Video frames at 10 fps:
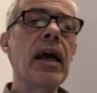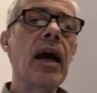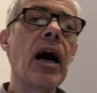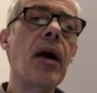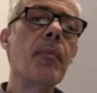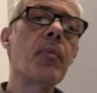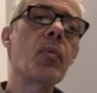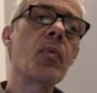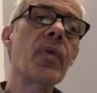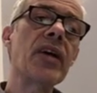um,
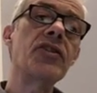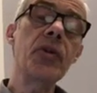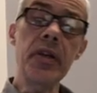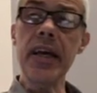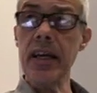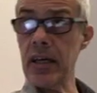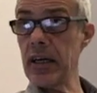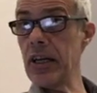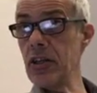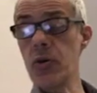that's unique
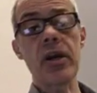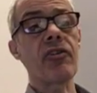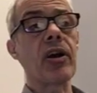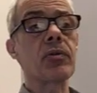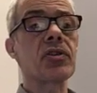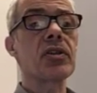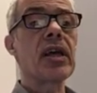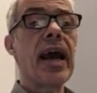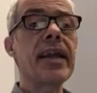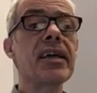in eukaryotes.
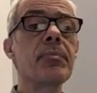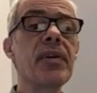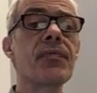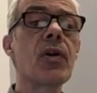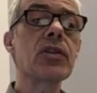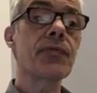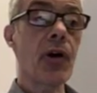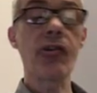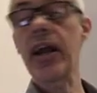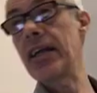And it can be
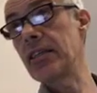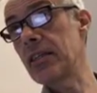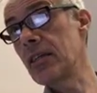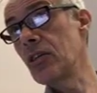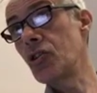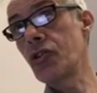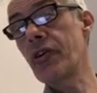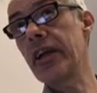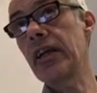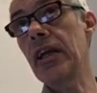phosphorylated
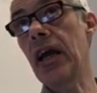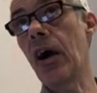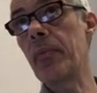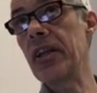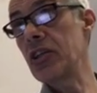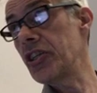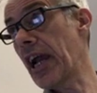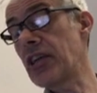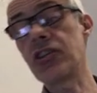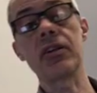during um,
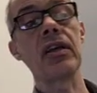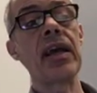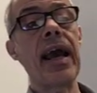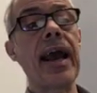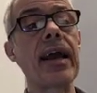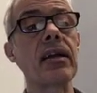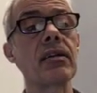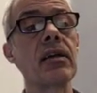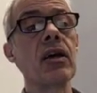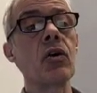initiation.
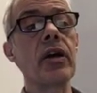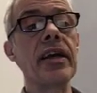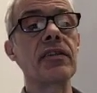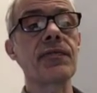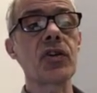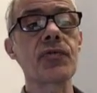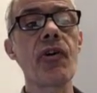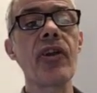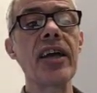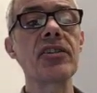And its
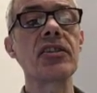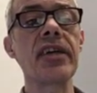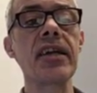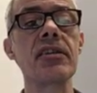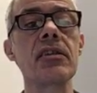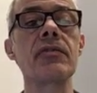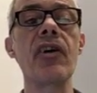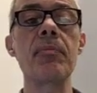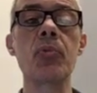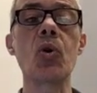phosphorylation status is
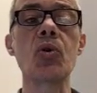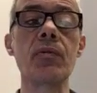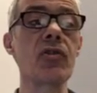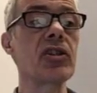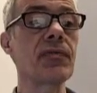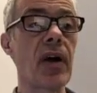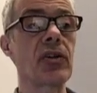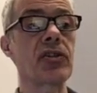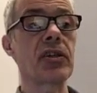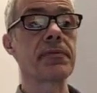very important for its
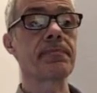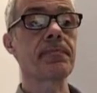function.